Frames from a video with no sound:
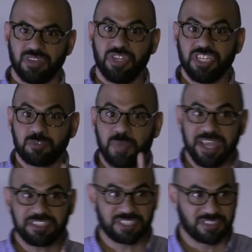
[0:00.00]
These
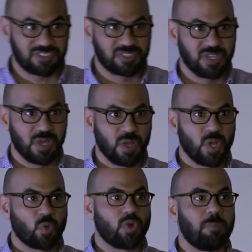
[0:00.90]
patients
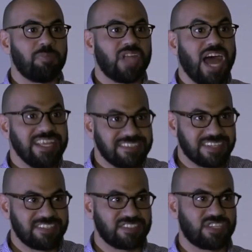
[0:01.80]
were
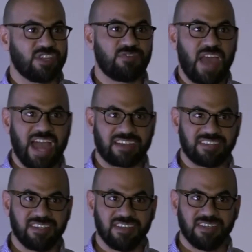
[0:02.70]
blinded to the
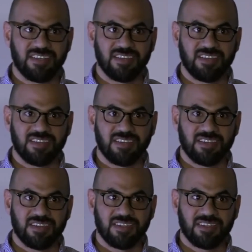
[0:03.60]
fact
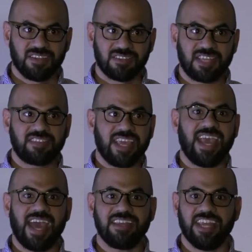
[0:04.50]
that they
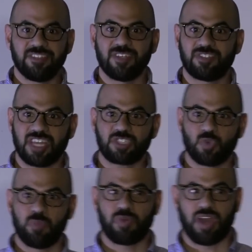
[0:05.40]
had
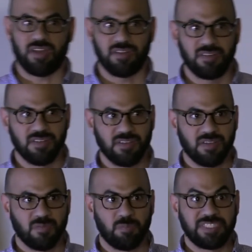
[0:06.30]
intercessory prayer,
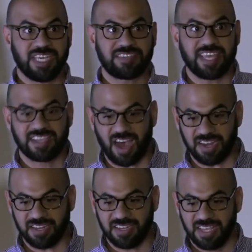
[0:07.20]
but yet they
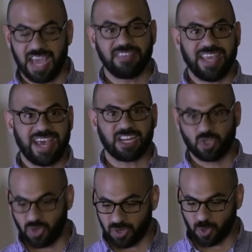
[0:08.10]
got it and they had a
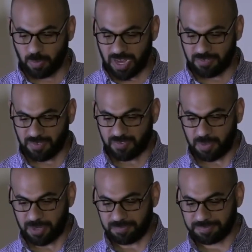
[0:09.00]
clinical benefit
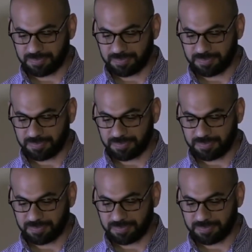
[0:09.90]
from it.